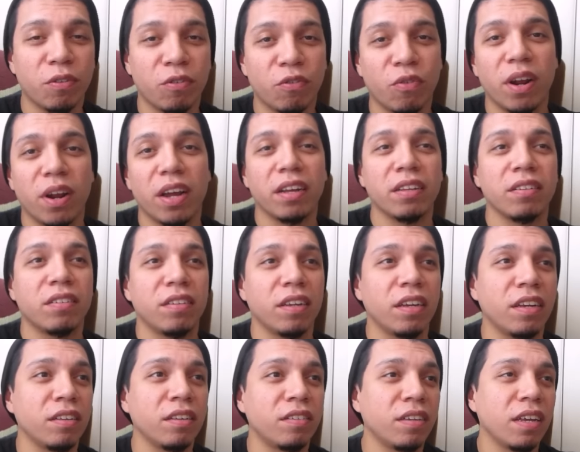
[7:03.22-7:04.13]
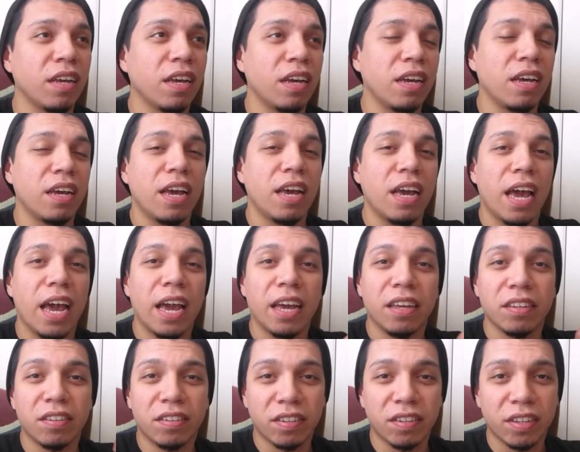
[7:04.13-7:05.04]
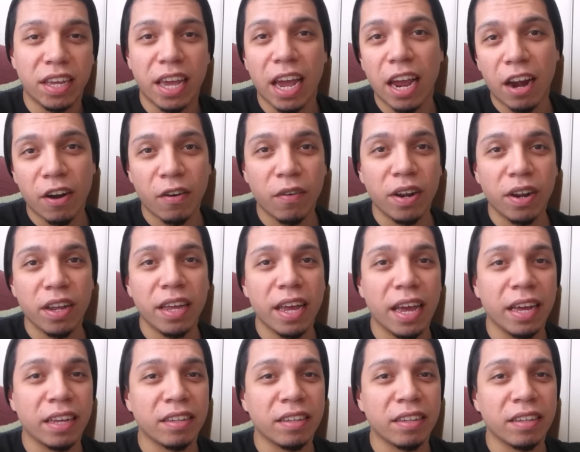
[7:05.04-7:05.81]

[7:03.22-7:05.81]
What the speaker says: your friends. It's a scary,